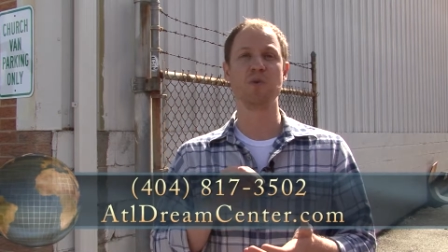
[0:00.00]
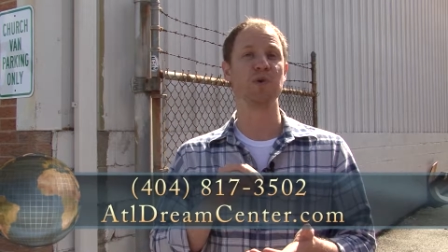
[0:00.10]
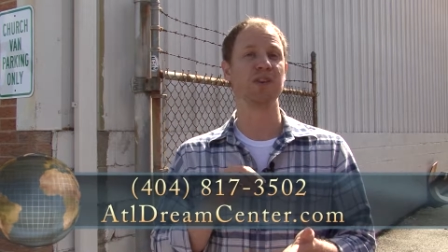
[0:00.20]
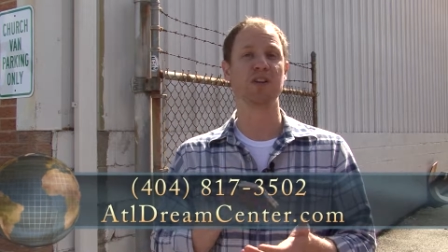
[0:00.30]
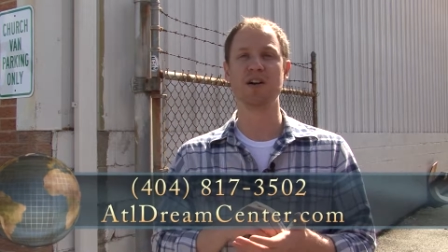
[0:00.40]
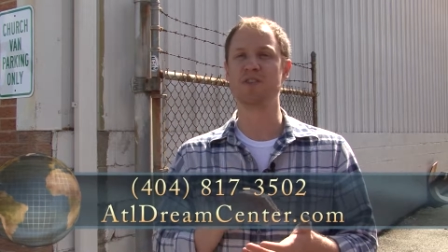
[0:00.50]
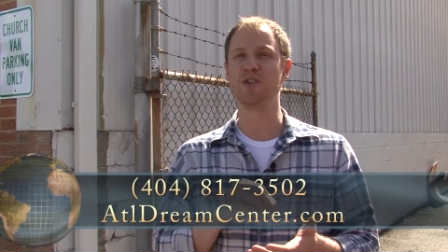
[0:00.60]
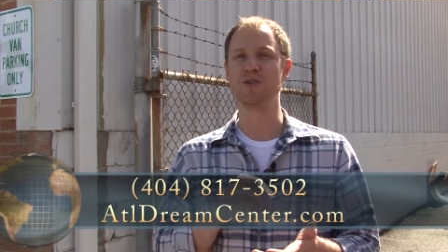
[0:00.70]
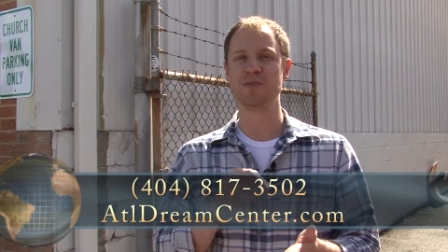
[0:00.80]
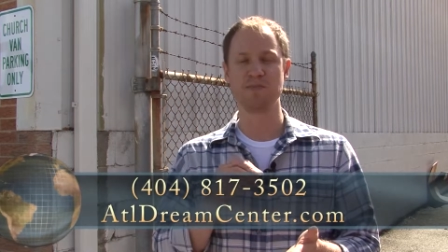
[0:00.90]
We would love
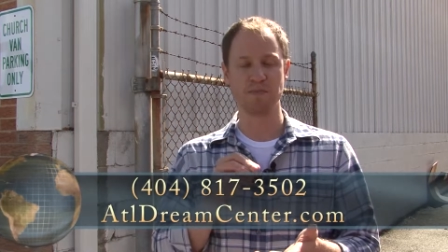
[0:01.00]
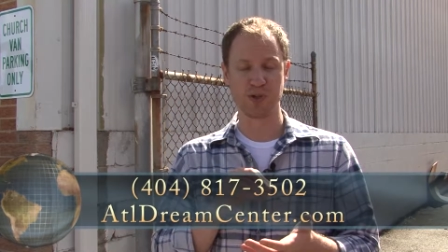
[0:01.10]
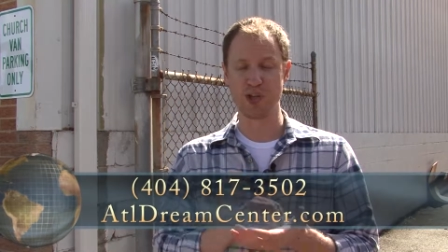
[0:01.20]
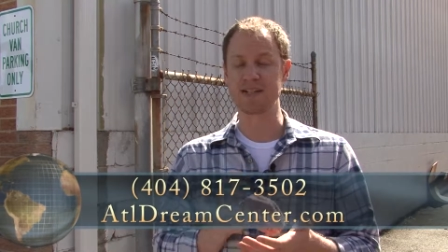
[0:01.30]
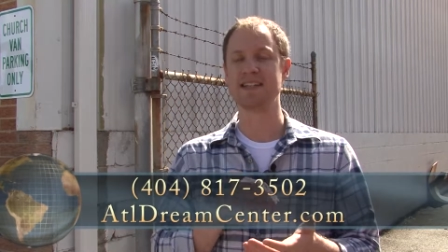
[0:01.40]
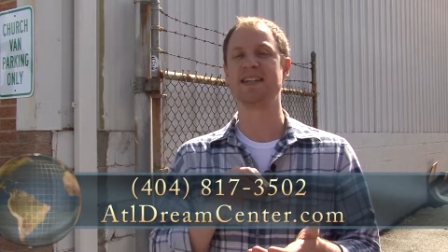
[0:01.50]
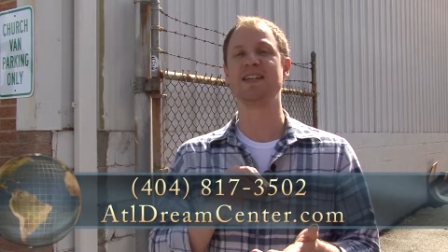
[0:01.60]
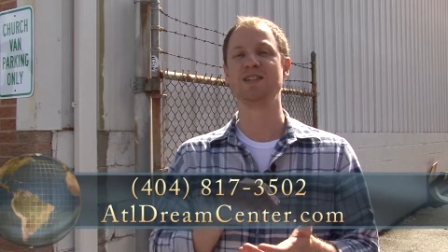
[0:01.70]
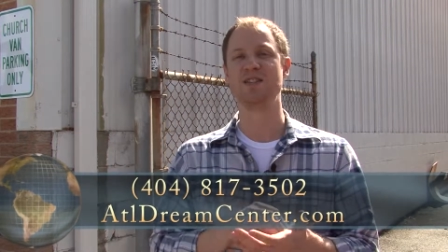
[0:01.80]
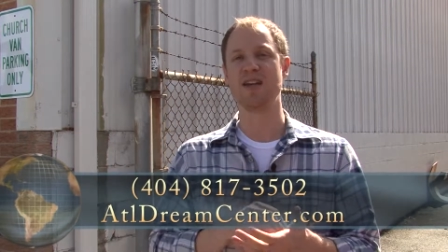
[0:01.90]
you plugged in
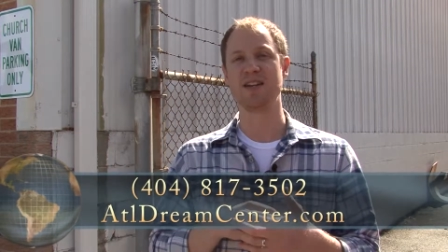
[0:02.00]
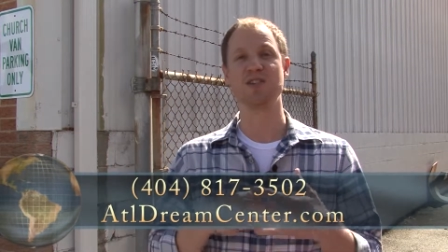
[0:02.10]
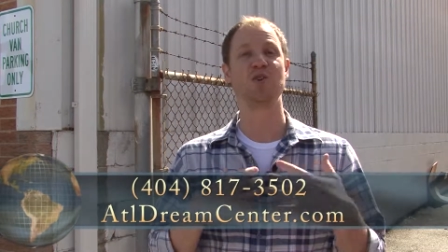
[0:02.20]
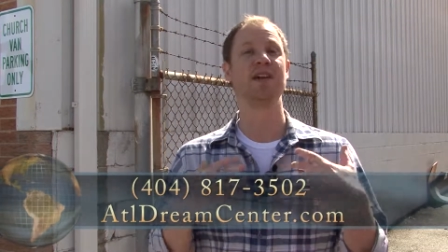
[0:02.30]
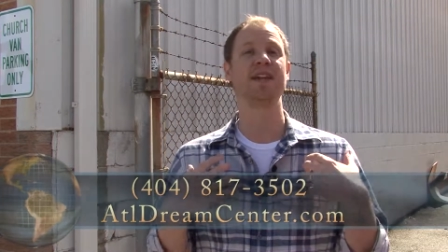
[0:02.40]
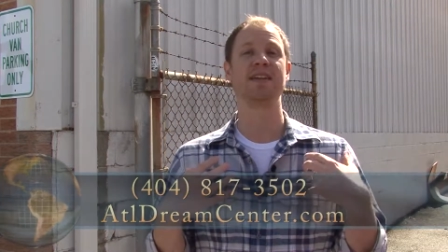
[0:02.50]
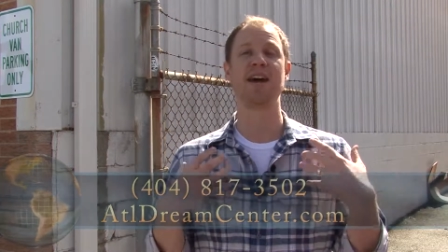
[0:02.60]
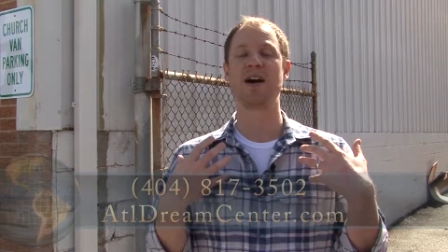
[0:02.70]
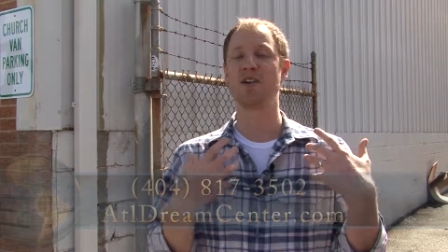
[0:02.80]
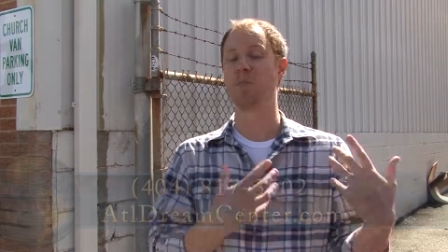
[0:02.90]
and, and donating
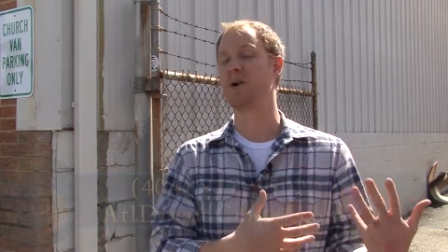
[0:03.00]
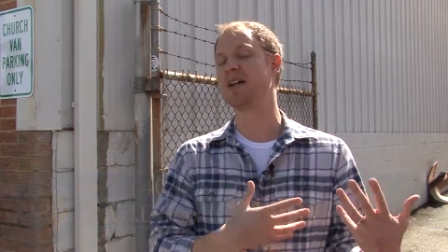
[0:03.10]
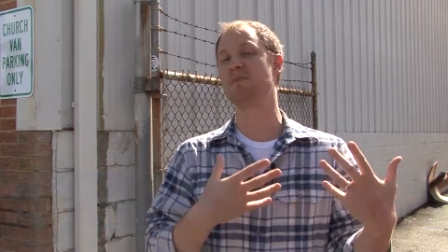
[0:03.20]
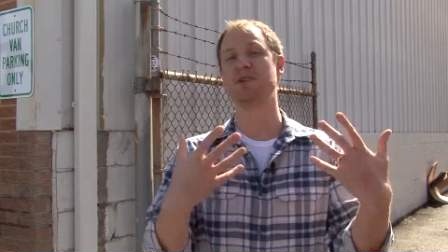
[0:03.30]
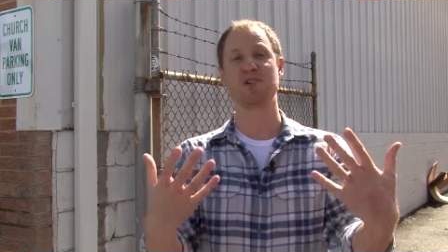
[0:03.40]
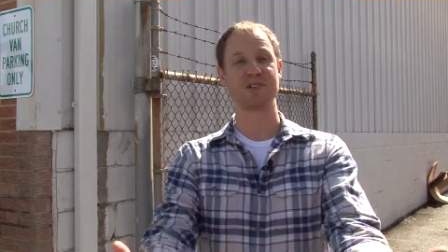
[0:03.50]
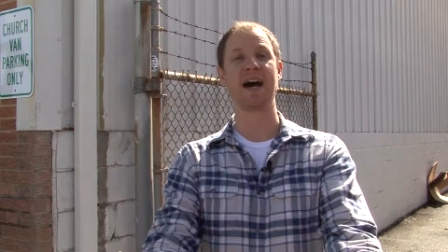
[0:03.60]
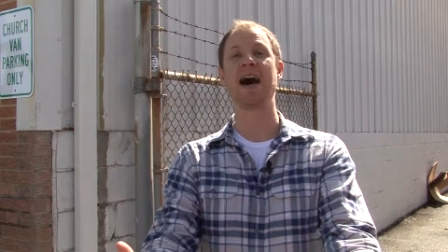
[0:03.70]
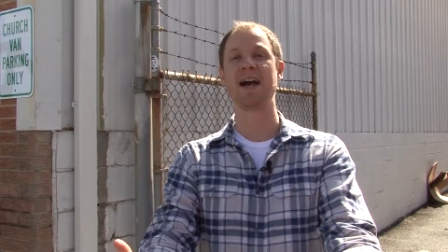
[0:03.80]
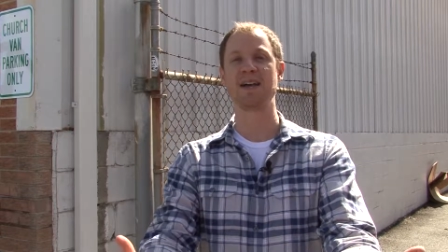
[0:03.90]
not your money, but your
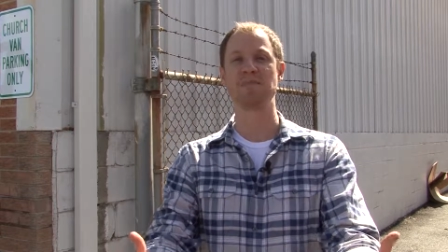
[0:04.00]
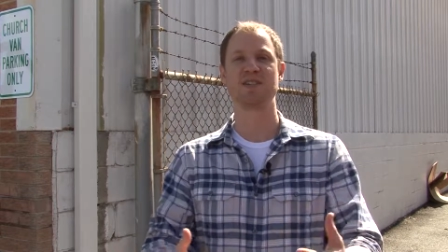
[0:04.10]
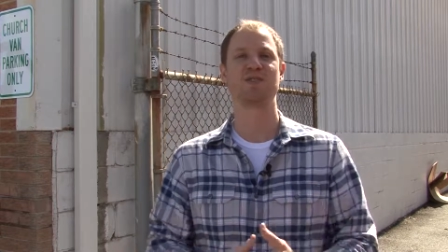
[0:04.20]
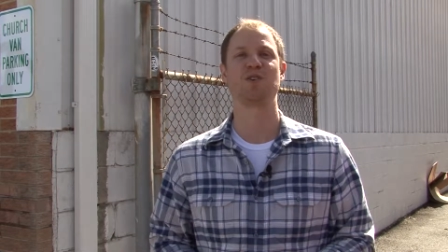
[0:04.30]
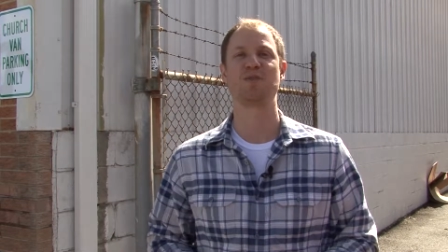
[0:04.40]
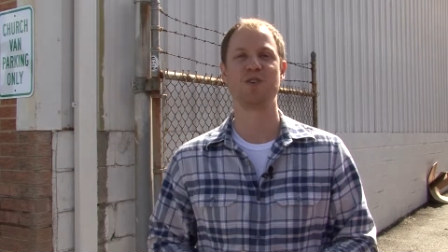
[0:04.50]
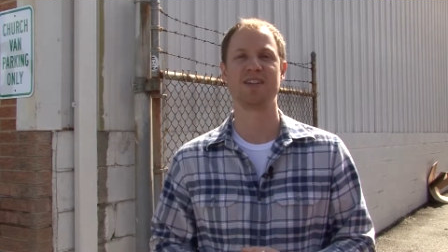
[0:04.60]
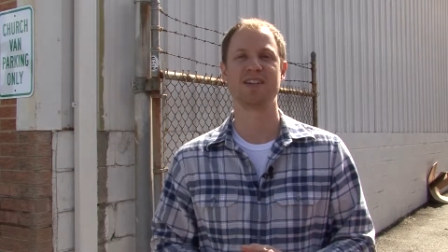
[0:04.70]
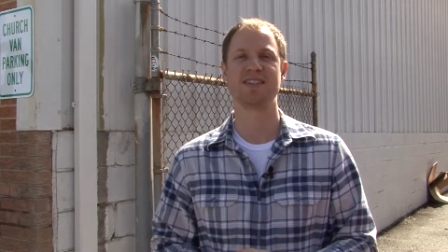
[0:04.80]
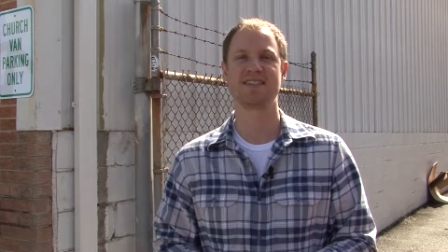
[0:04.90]
time to serve with
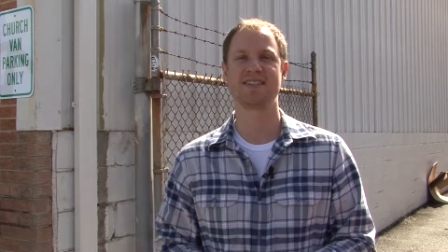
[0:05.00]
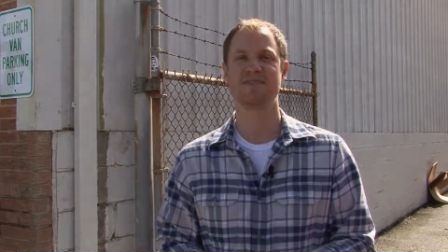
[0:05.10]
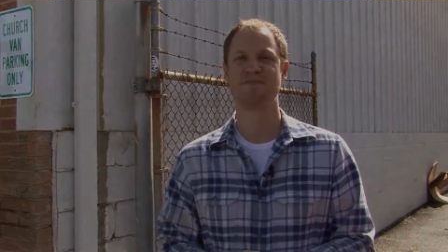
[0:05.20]
us.